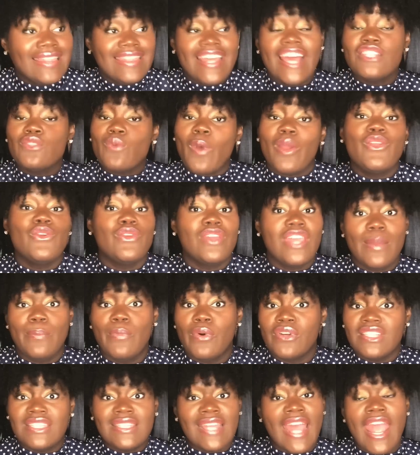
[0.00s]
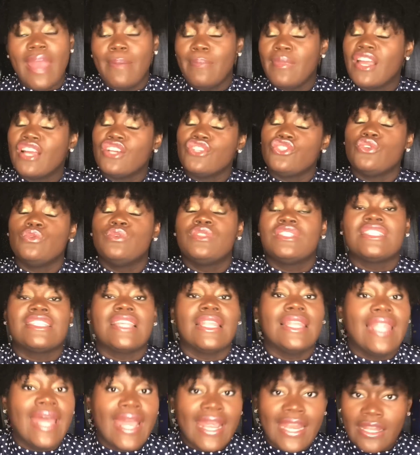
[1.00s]
That's why you keep on saying, because you
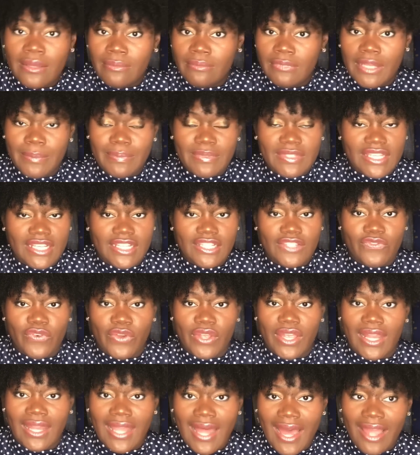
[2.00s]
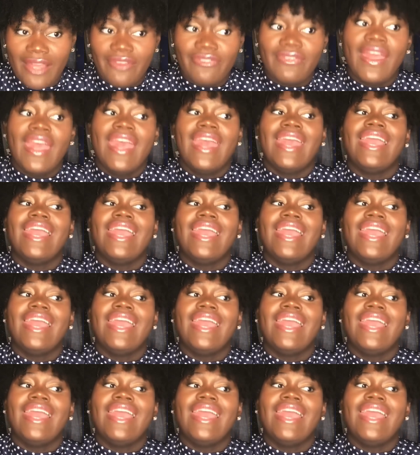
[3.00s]
slay them lip syncs for your life.